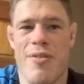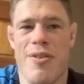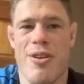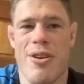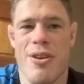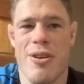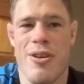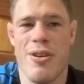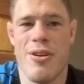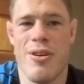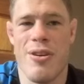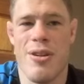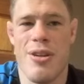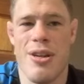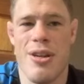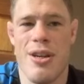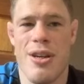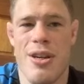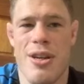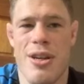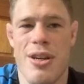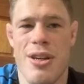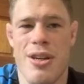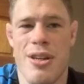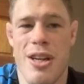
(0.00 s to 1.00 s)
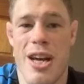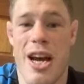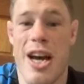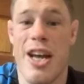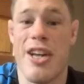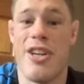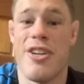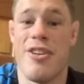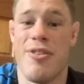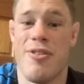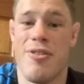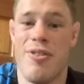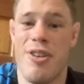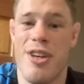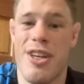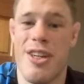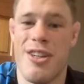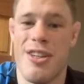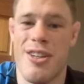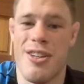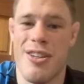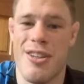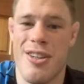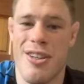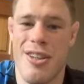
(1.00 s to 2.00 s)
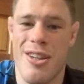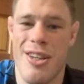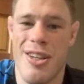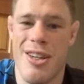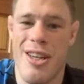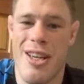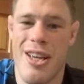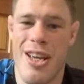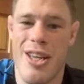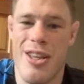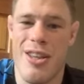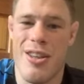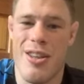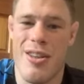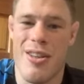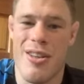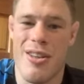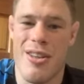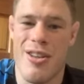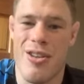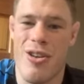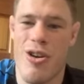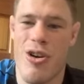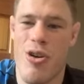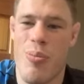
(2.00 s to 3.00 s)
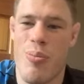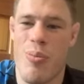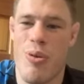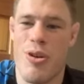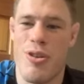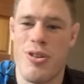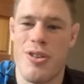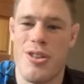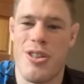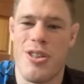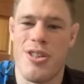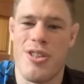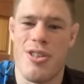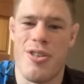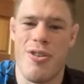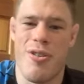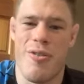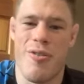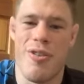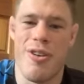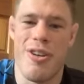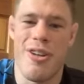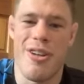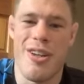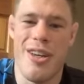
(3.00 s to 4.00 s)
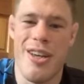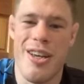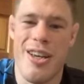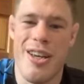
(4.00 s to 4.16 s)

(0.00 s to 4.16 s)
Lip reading: ever undefeated in the whole process of it.